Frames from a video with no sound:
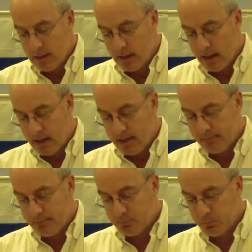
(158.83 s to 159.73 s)

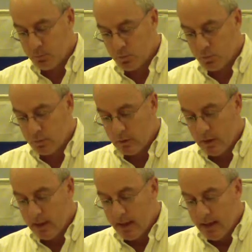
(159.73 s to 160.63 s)
Um,
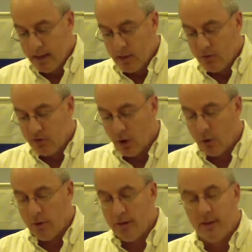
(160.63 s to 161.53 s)

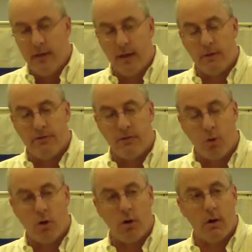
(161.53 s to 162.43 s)
so the
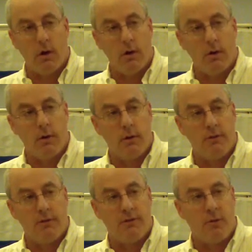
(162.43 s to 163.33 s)
four
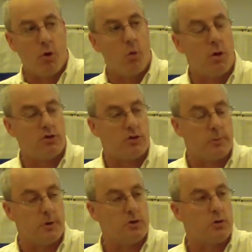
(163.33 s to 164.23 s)
four
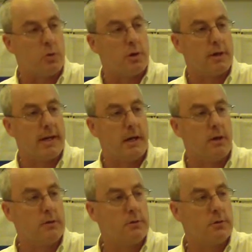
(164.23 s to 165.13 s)
worshippers were
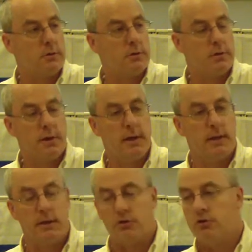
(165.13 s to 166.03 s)
killed in
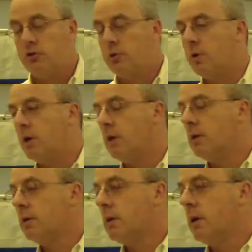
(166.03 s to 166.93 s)
addition to a
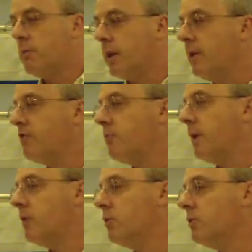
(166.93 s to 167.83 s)

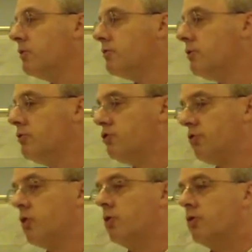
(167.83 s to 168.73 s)
policeman who is
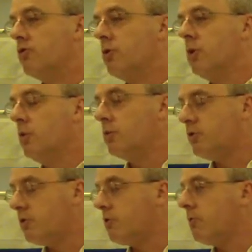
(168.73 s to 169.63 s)
Druze,
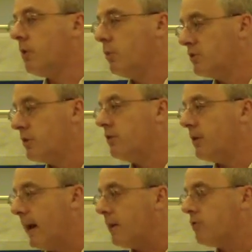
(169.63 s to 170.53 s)
which is, a, which is
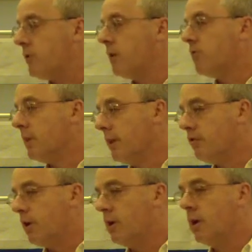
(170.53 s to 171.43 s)
actually a
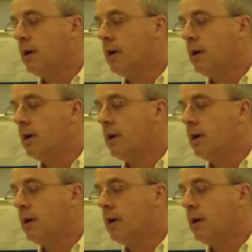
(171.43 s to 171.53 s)
religion.